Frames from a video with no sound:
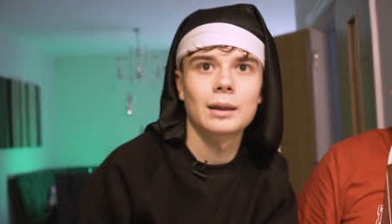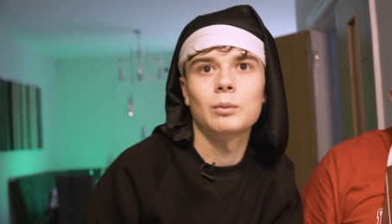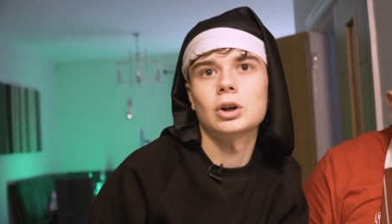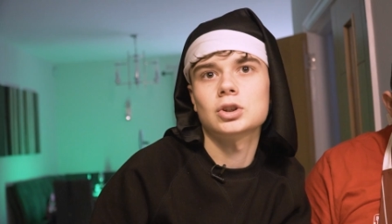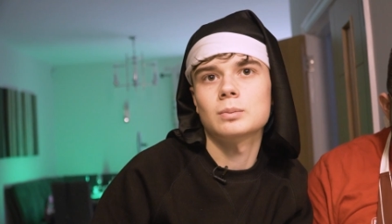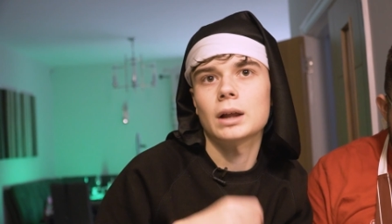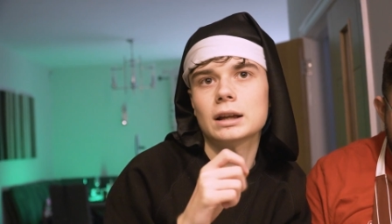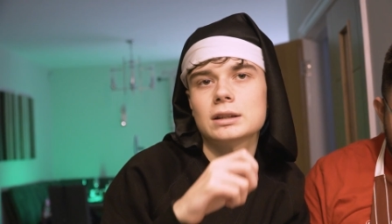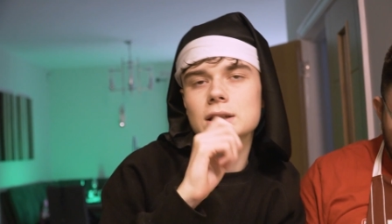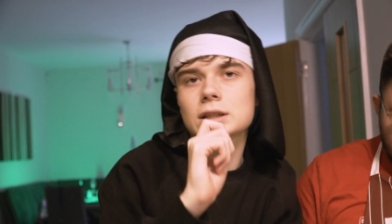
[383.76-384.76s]
And then we've got some
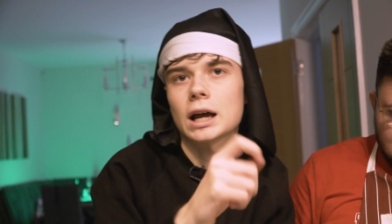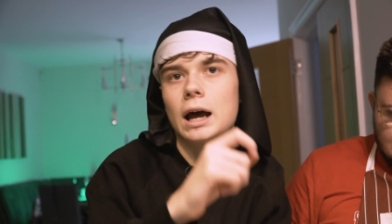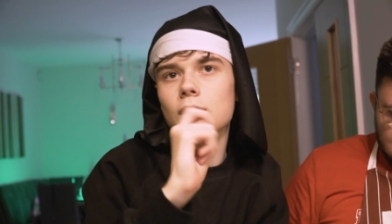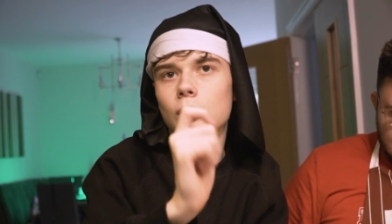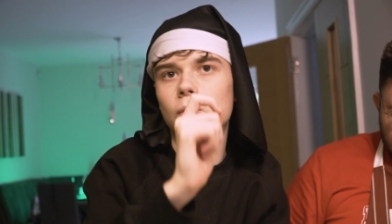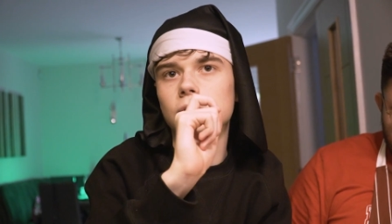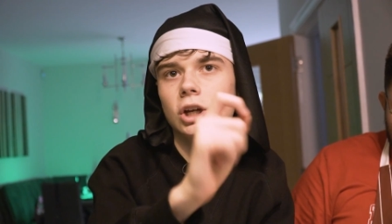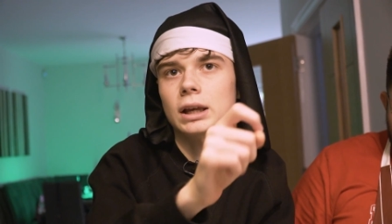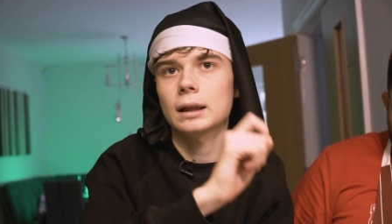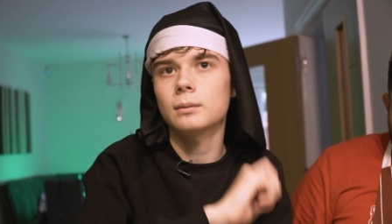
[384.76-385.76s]
nice char grilled
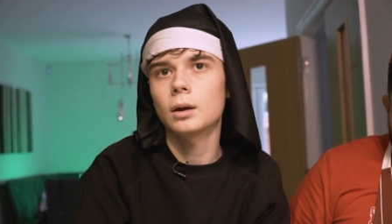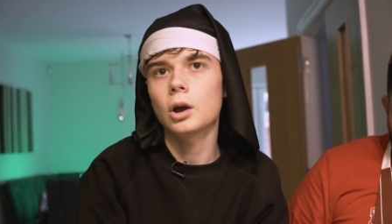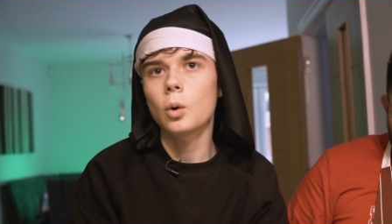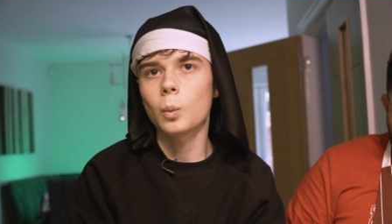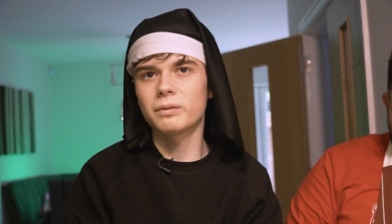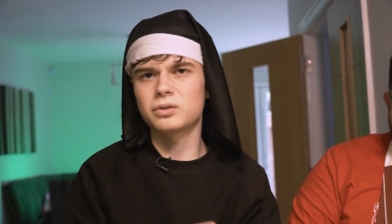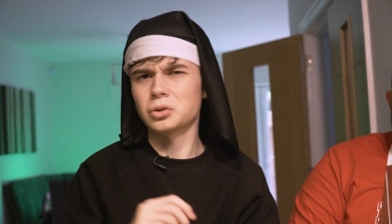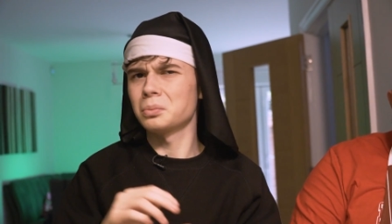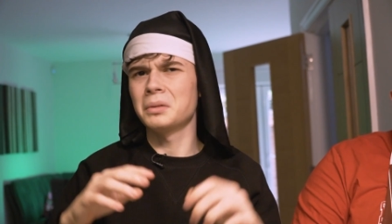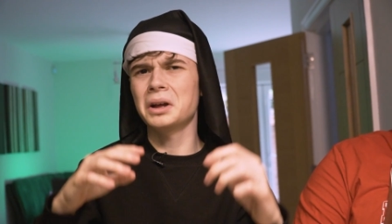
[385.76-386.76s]
chicken with
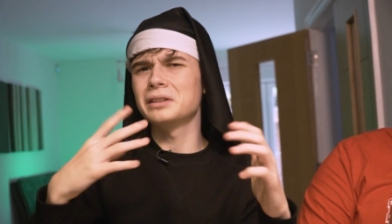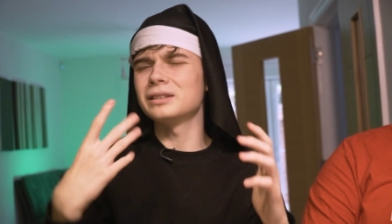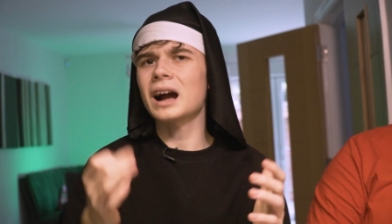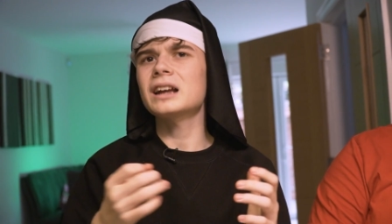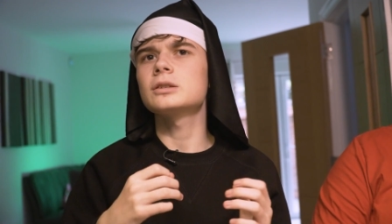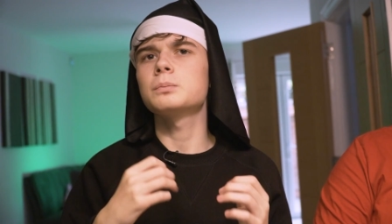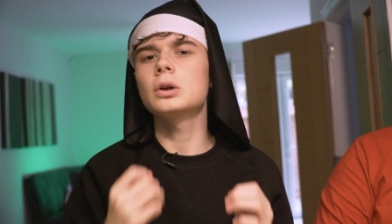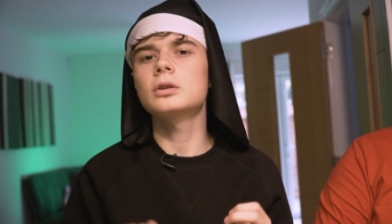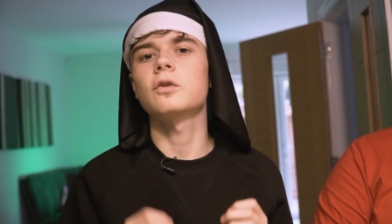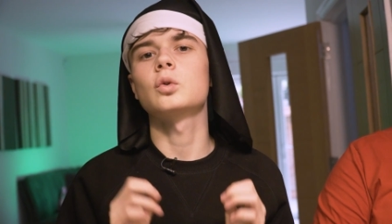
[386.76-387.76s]
some nice,
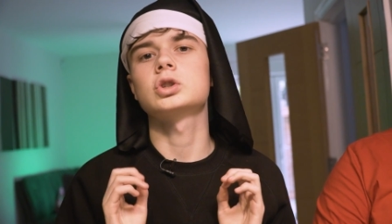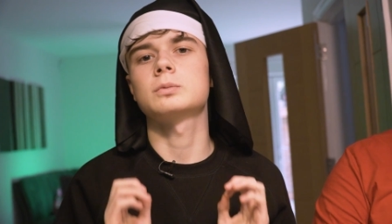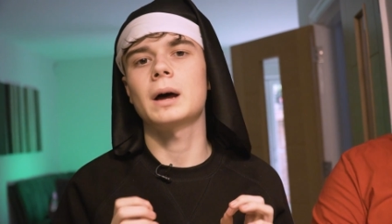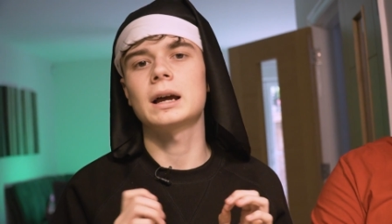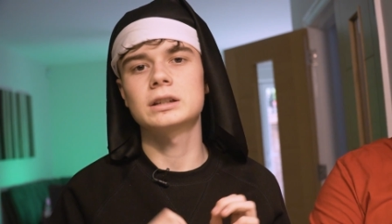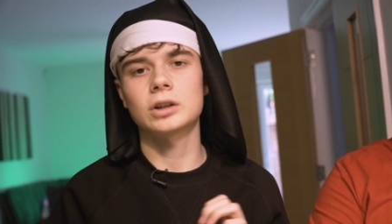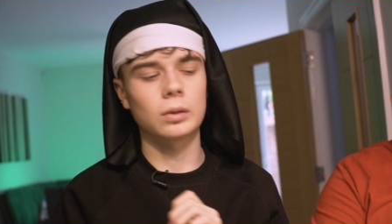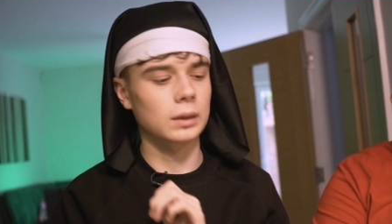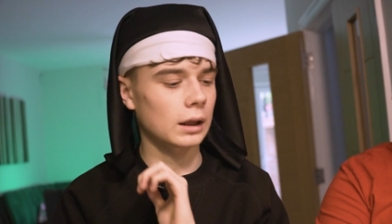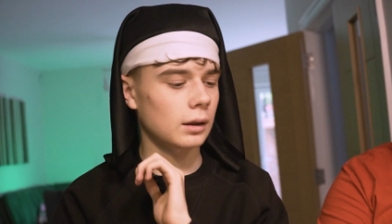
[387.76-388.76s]
beautiful spice
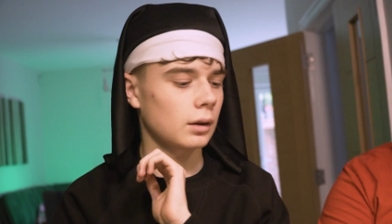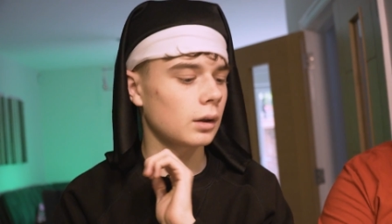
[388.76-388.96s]
on there.